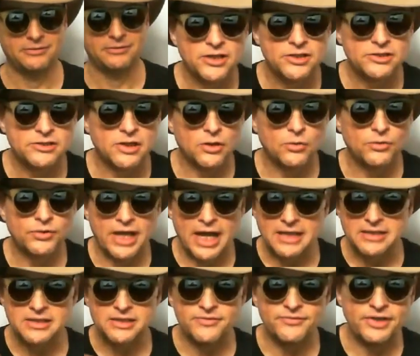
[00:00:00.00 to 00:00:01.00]
So
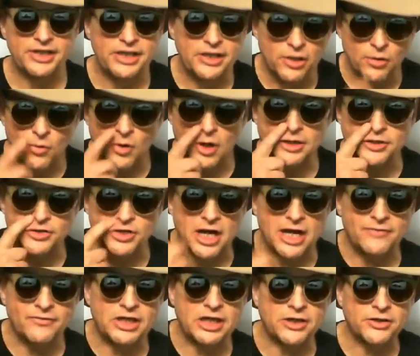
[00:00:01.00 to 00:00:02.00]
that's the video on
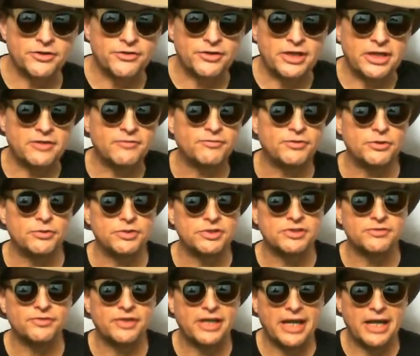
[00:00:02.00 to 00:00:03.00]
driving under the
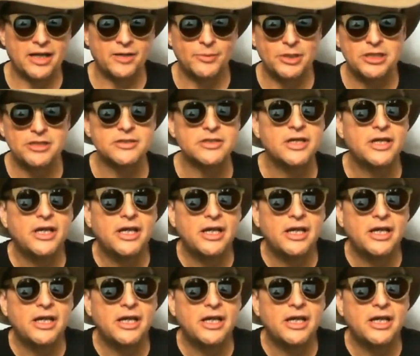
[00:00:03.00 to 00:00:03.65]
influence of cannabis.